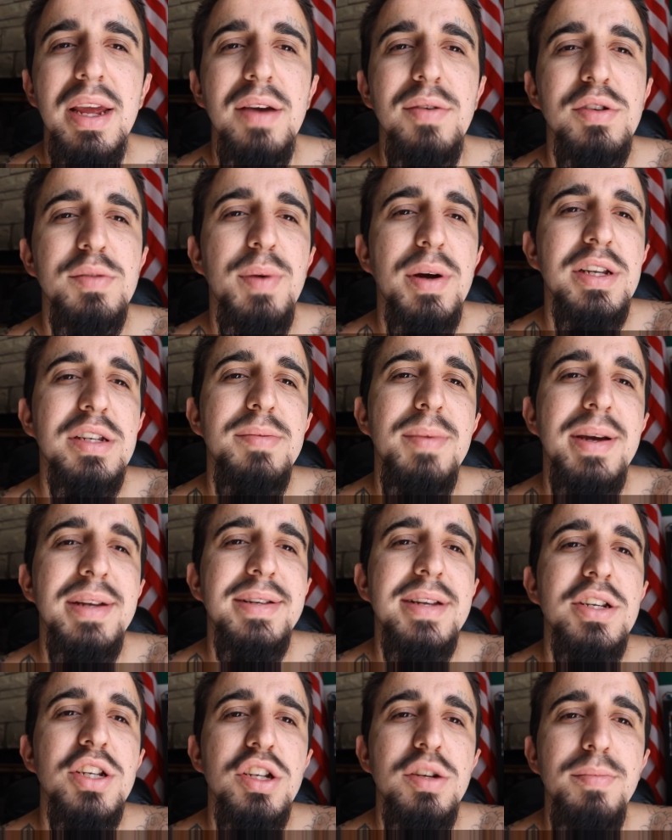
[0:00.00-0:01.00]
It was brought to my
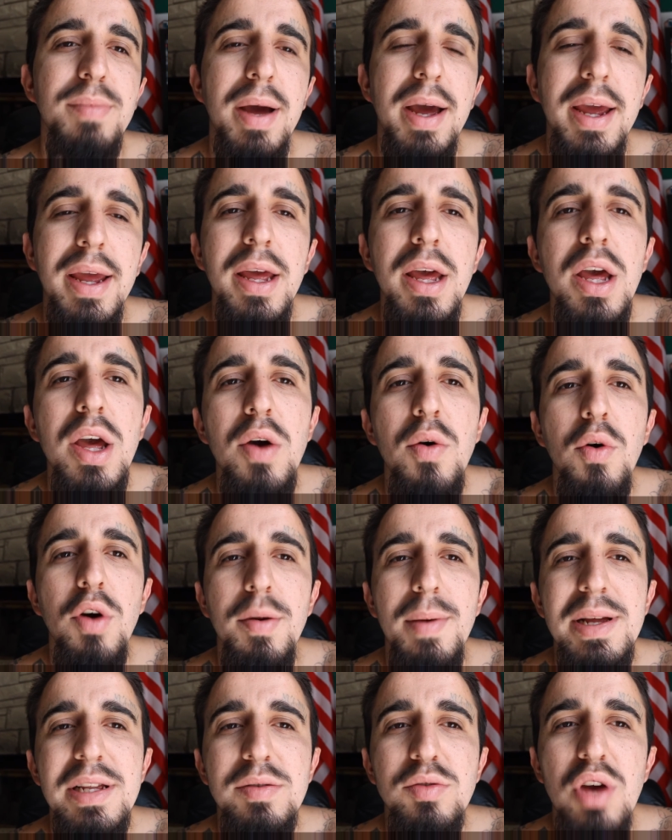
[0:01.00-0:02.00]
attention by one
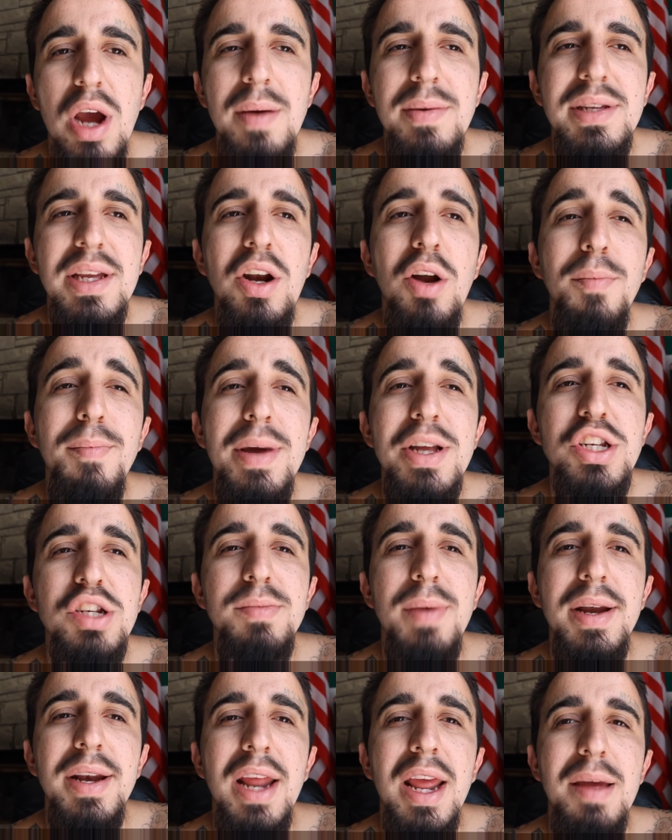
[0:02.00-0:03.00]
of my subscribers. They don't
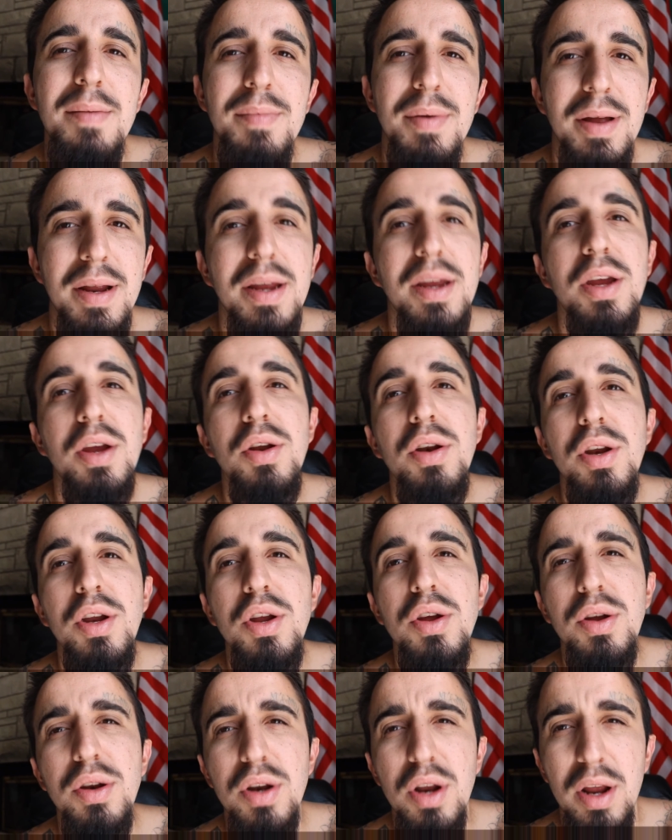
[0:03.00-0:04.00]
mention my name, but you
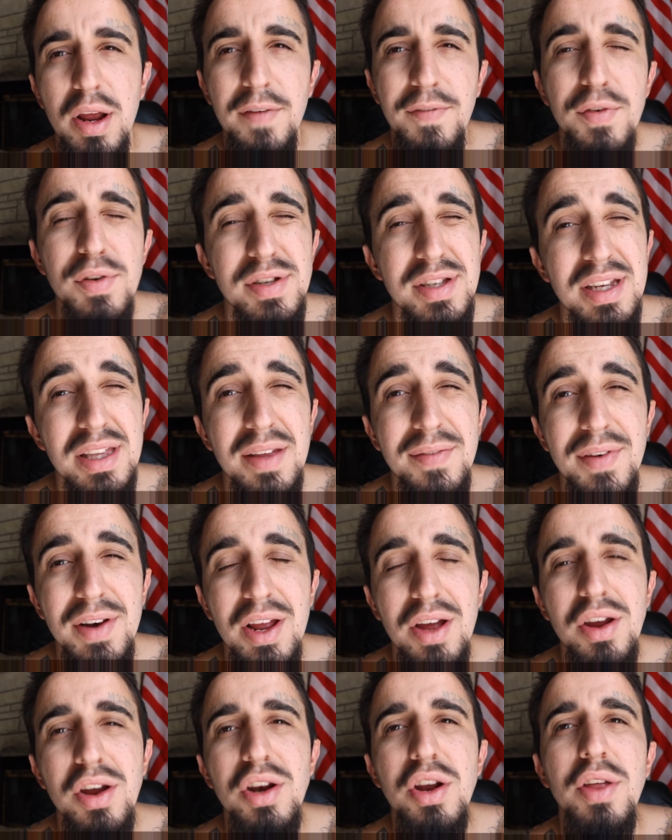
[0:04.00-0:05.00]
if you see the
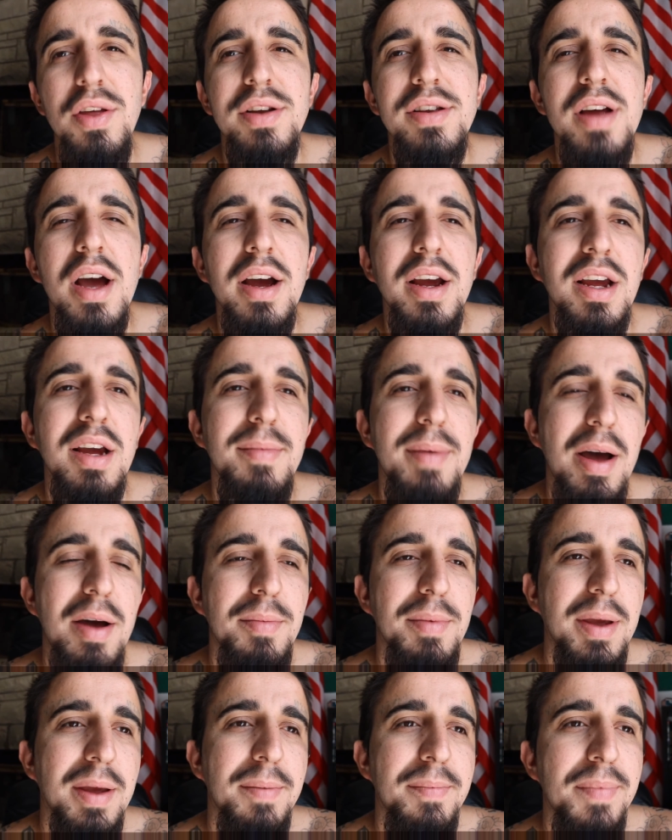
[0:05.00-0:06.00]
video, you know they're talking
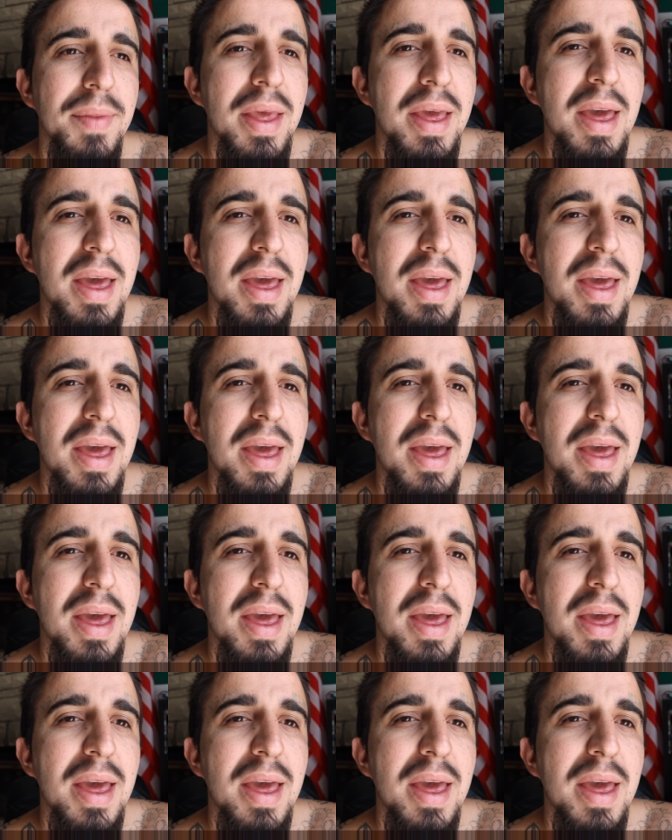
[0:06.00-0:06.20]
about me.